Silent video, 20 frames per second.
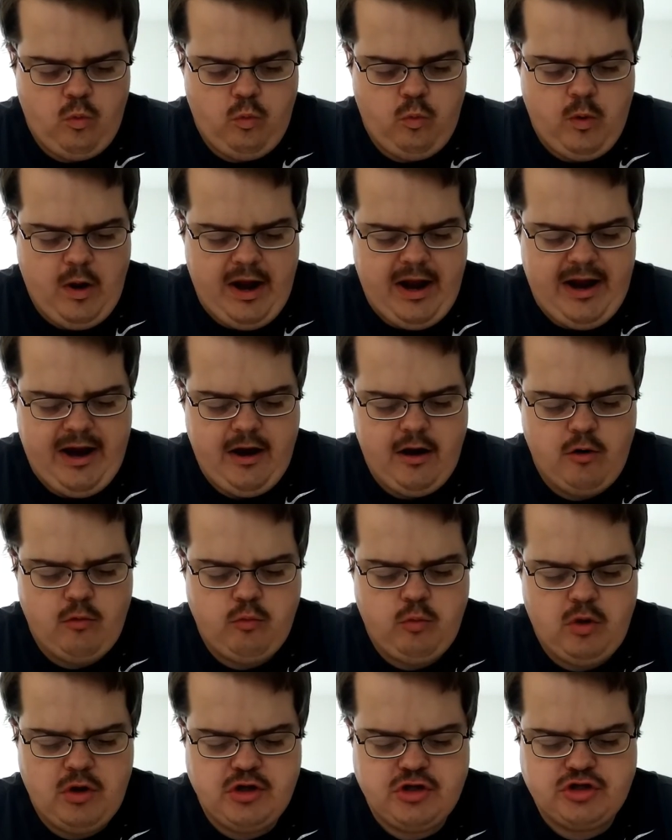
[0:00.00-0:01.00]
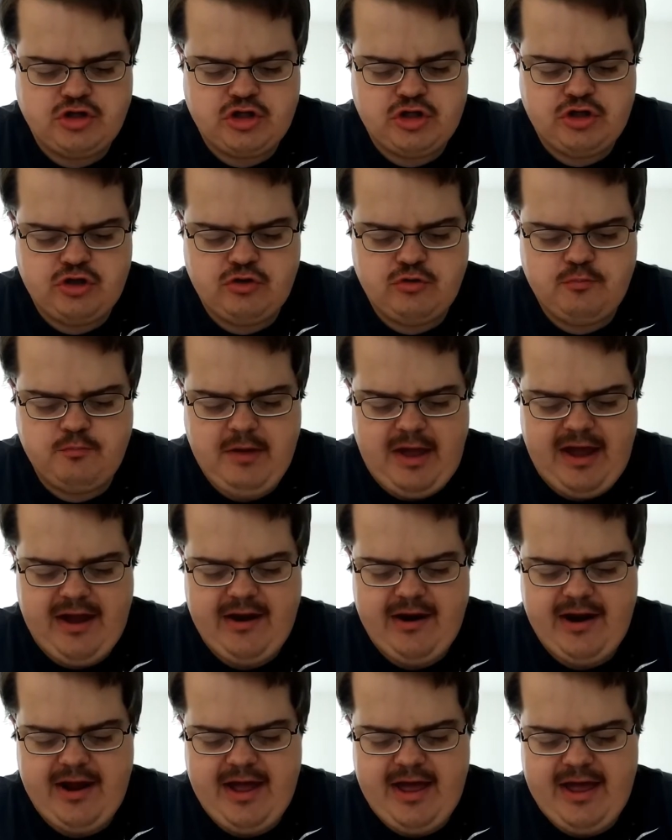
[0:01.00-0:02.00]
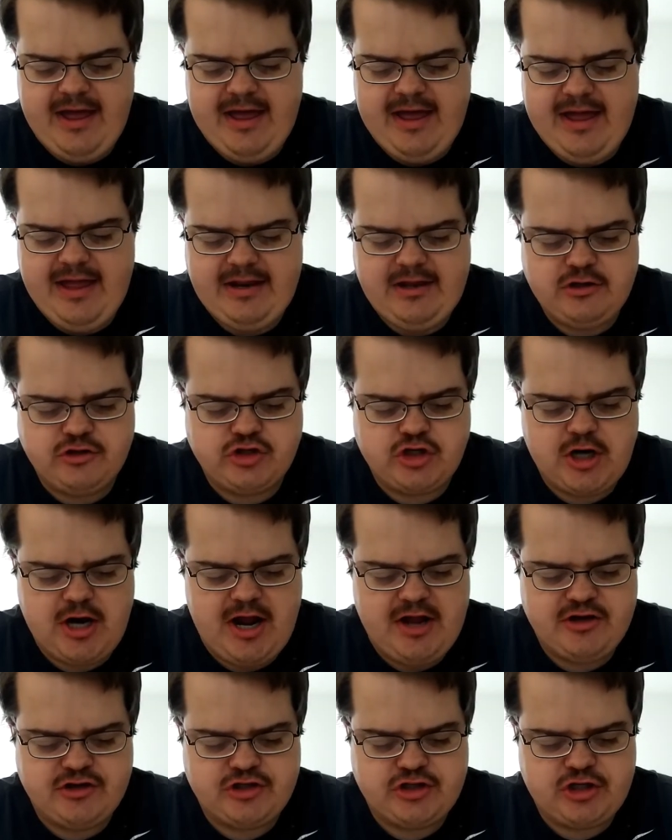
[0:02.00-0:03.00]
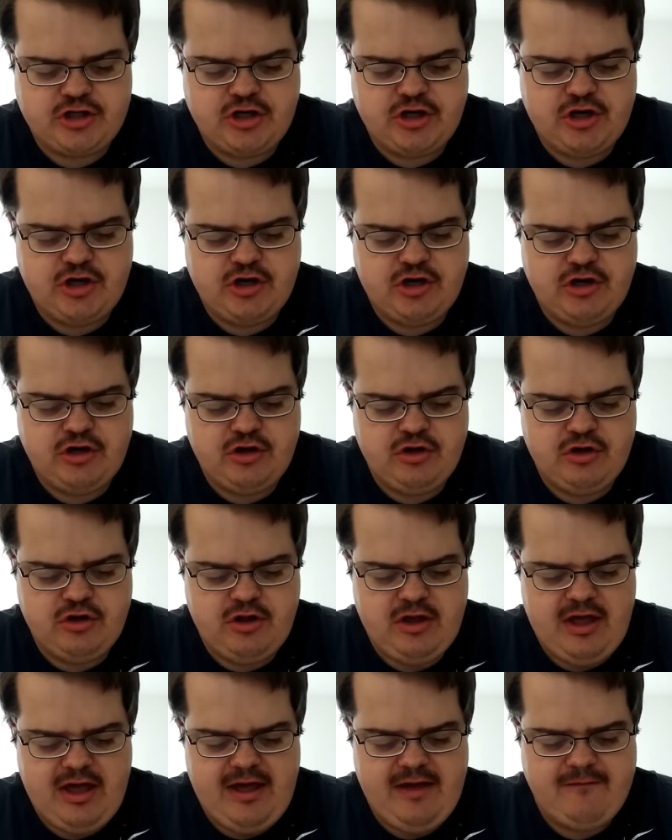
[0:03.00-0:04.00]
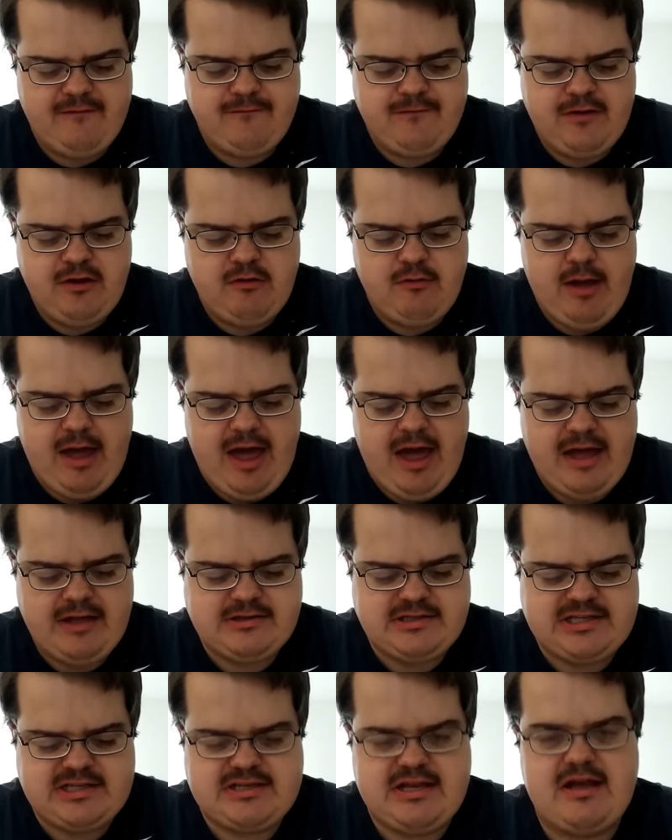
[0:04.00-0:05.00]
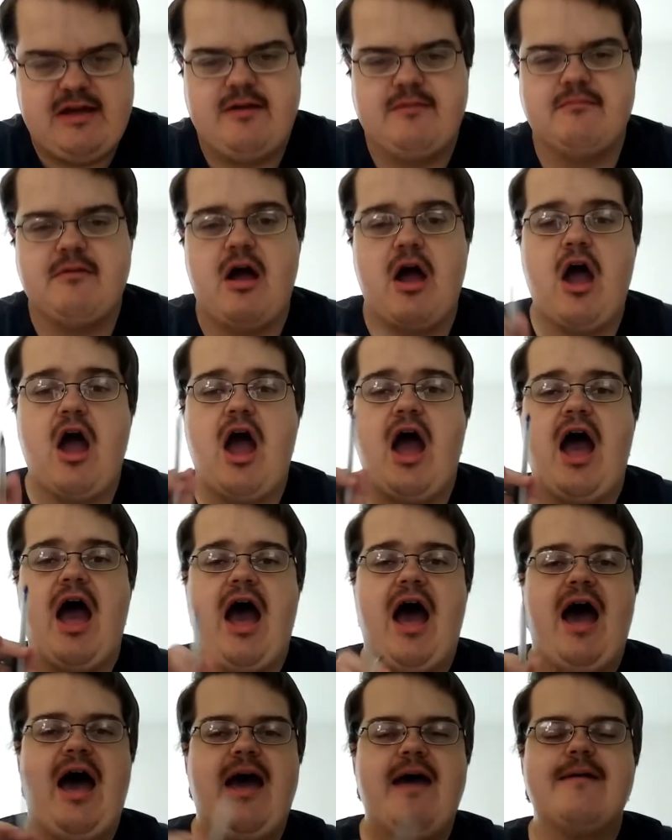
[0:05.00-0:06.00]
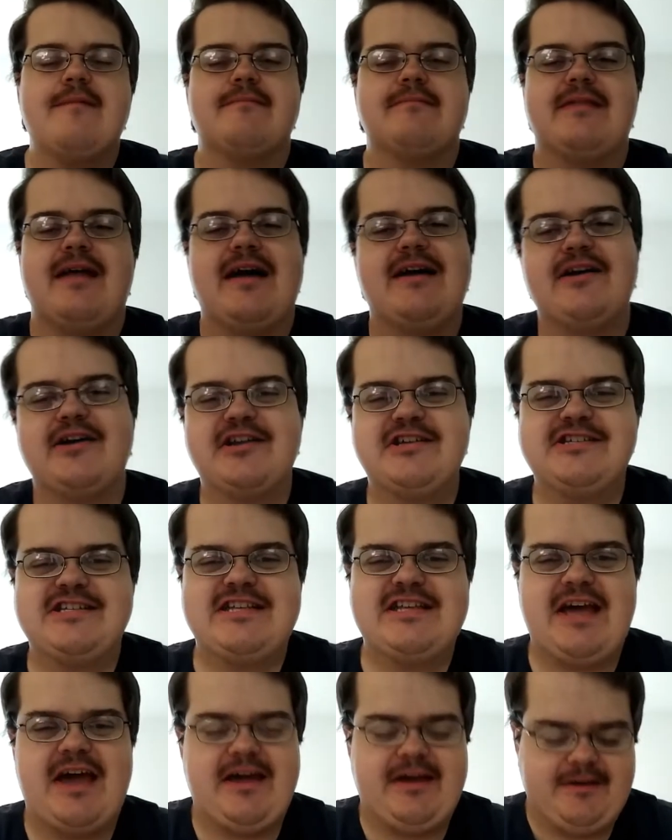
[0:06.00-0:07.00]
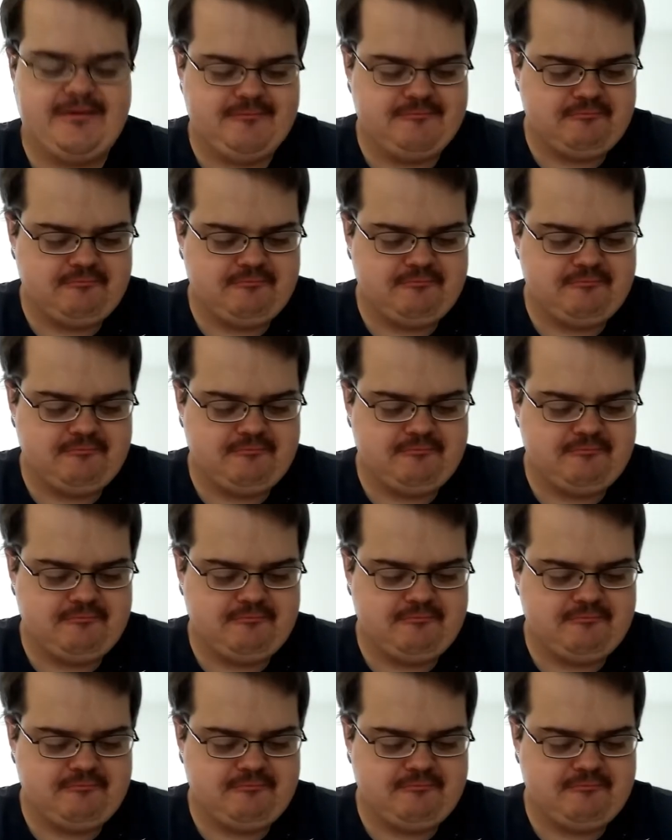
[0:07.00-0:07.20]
Where would you bury a hidden treasure if you had some? I'm not going to say.